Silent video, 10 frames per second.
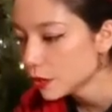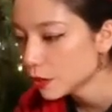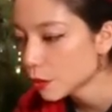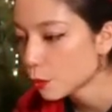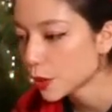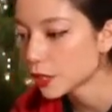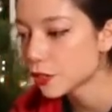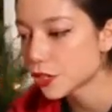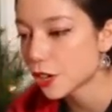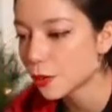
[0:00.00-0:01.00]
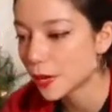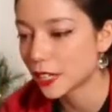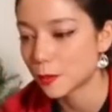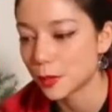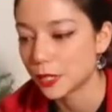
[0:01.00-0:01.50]
Will Joe
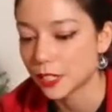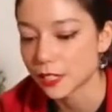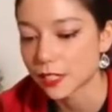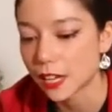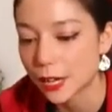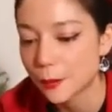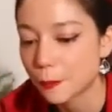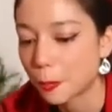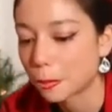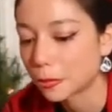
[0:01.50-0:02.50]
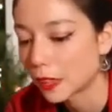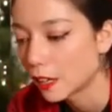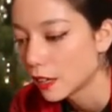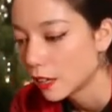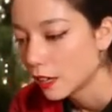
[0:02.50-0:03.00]
make an appearance?
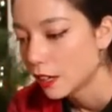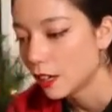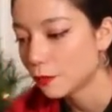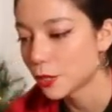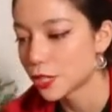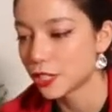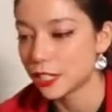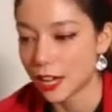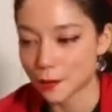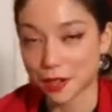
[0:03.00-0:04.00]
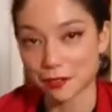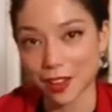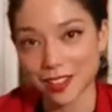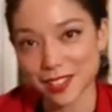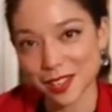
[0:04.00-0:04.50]
Unfortunately not, but
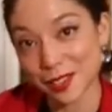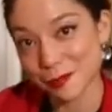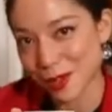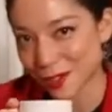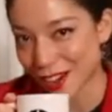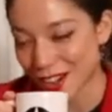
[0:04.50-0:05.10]
I've got his ugly mug